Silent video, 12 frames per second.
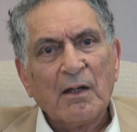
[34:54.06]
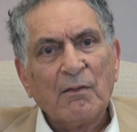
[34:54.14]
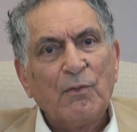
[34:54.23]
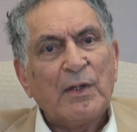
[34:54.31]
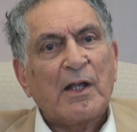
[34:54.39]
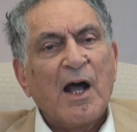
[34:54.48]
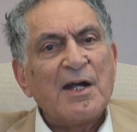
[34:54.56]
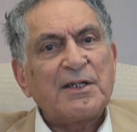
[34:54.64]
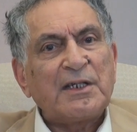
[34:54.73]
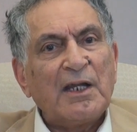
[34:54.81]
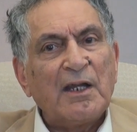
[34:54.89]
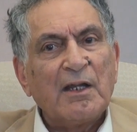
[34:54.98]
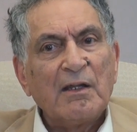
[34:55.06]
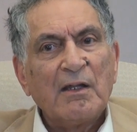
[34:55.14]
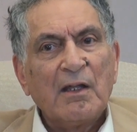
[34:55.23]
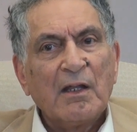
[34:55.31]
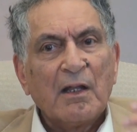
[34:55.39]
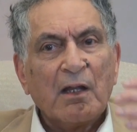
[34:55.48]
we can't say,
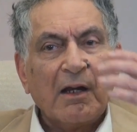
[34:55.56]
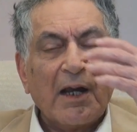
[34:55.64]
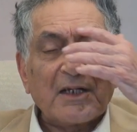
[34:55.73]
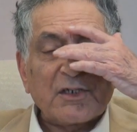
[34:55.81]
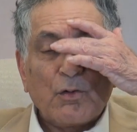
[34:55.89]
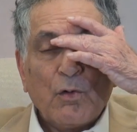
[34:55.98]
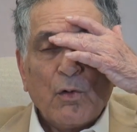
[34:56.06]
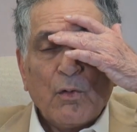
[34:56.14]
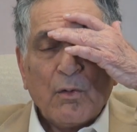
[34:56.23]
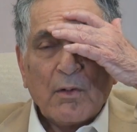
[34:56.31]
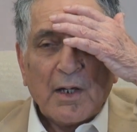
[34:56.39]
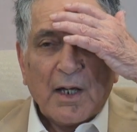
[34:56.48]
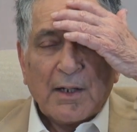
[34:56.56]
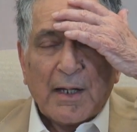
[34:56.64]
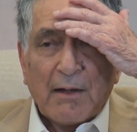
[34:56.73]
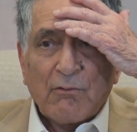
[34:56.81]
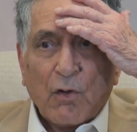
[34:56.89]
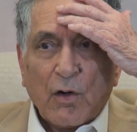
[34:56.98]
let's go and
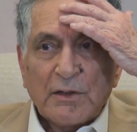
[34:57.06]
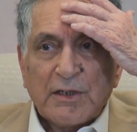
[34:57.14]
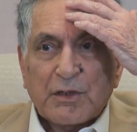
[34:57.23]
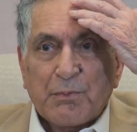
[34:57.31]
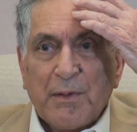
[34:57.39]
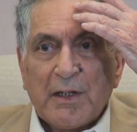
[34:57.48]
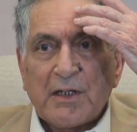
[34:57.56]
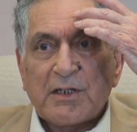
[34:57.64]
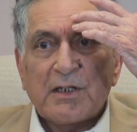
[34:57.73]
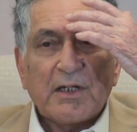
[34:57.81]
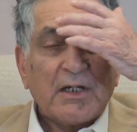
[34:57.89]
have all the experiences